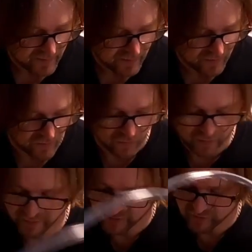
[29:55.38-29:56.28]
So all I
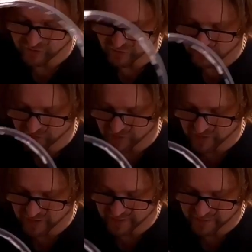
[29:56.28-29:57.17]
need to do is slide
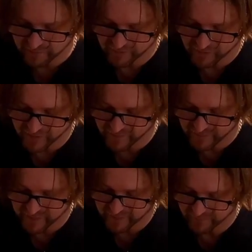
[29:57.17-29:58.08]
it down beside
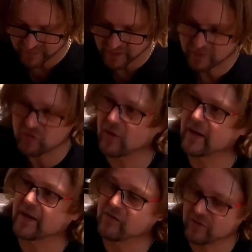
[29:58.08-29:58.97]
there and try and
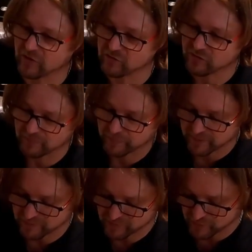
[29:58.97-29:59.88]
get as close to the bottom
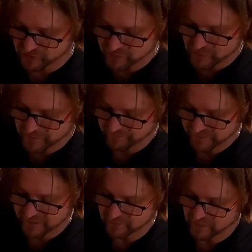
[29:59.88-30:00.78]
as possible.
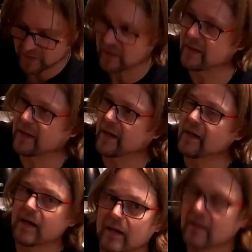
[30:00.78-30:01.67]
in my clean keg